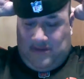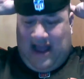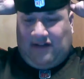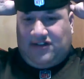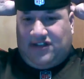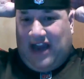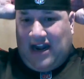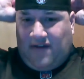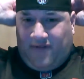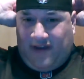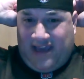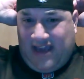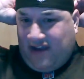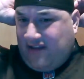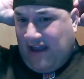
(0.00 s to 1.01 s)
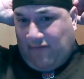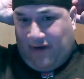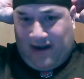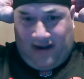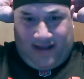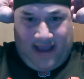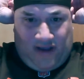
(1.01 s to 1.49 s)
Outside of a
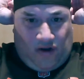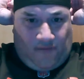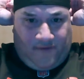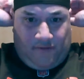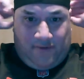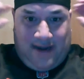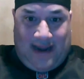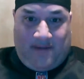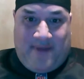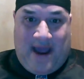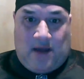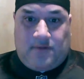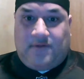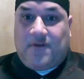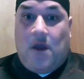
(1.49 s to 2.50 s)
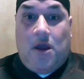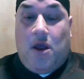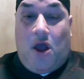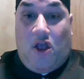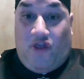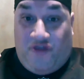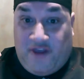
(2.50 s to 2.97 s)
kickoff that went out of bounds,
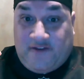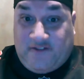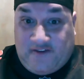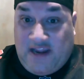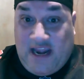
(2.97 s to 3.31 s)
this